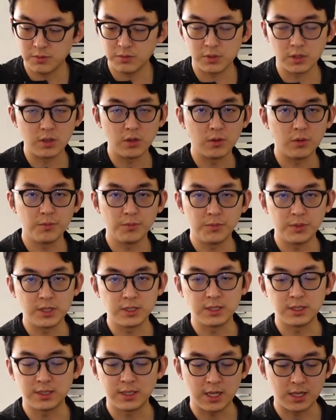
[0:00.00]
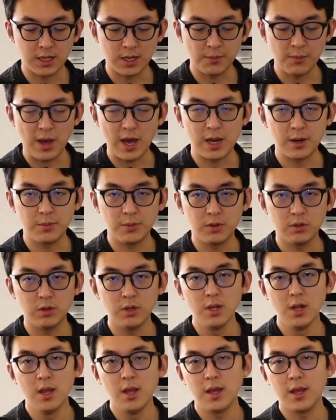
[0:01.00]
so because it's not compatible,
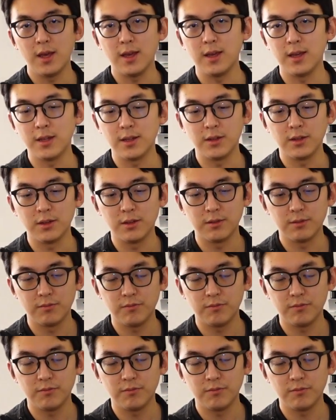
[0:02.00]
and